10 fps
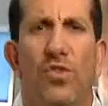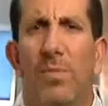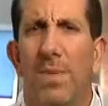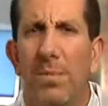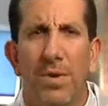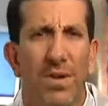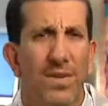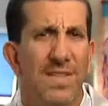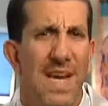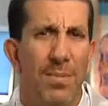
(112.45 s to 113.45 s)
So remember,
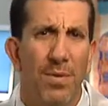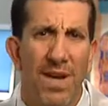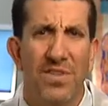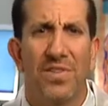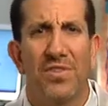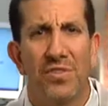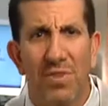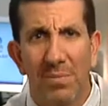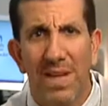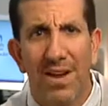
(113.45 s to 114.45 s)
diaper rash is
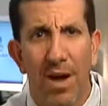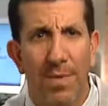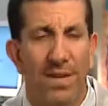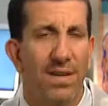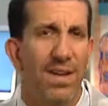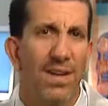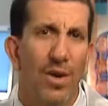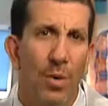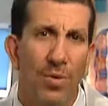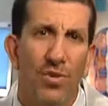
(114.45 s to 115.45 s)
extremely common, and
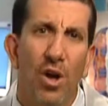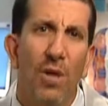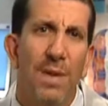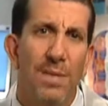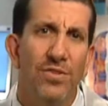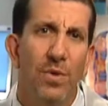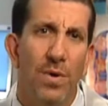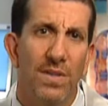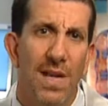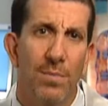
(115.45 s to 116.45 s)
almost all babies who
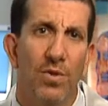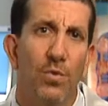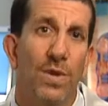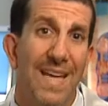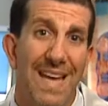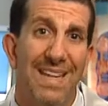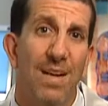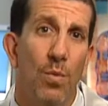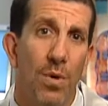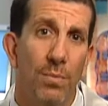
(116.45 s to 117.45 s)
wear diapers will get it
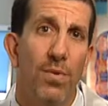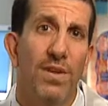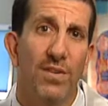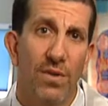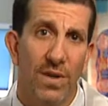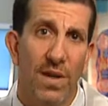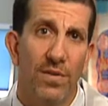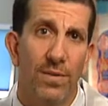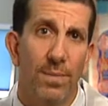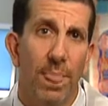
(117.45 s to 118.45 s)
at one point or
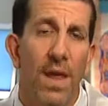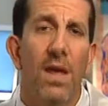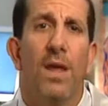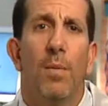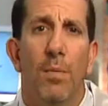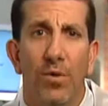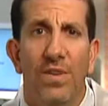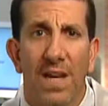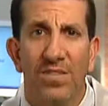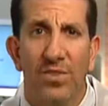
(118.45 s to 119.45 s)
another. Most
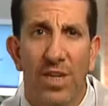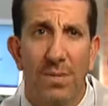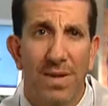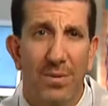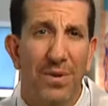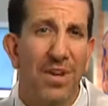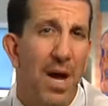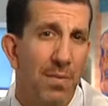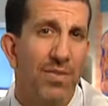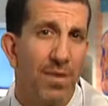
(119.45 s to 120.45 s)
cases are going to be the real
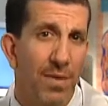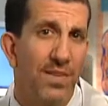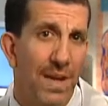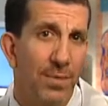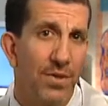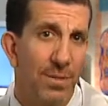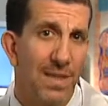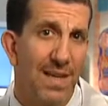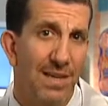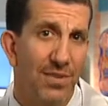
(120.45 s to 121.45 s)
common form of diaper
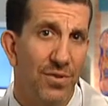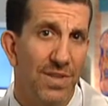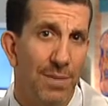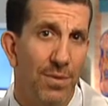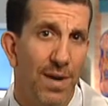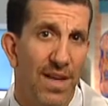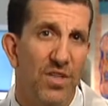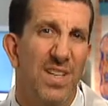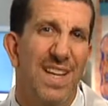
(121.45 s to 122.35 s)
dermatitis or diaper rash,